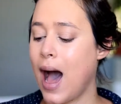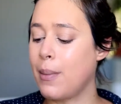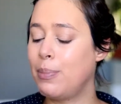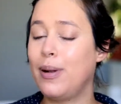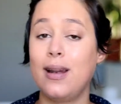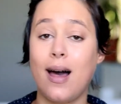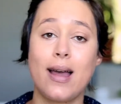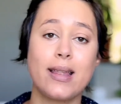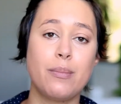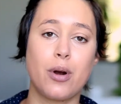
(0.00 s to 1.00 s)
I'm
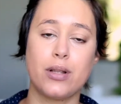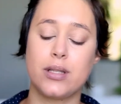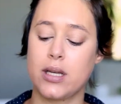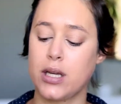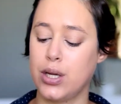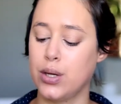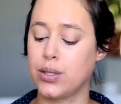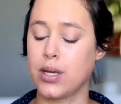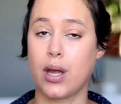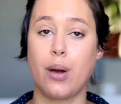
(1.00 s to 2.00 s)
applying the bronzer
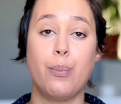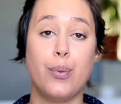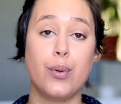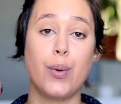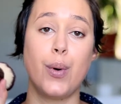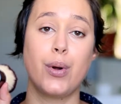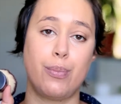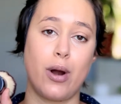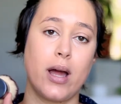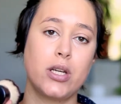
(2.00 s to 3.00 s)
using a broad
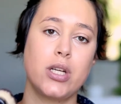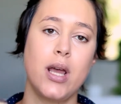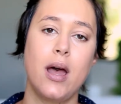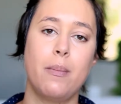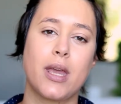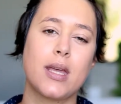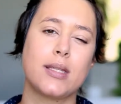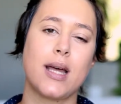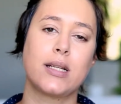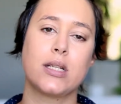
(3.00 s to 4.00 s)
brush
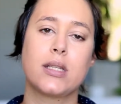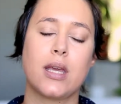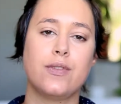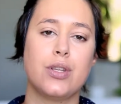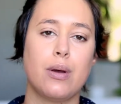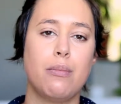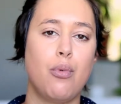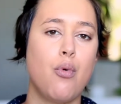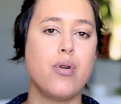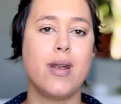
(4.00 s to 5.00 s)
because that just gives you a
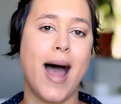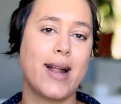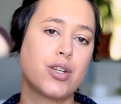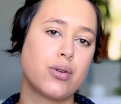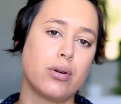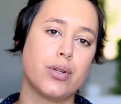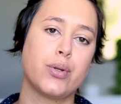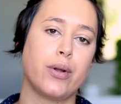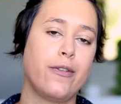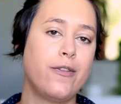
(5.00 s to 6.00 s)
more natural sort of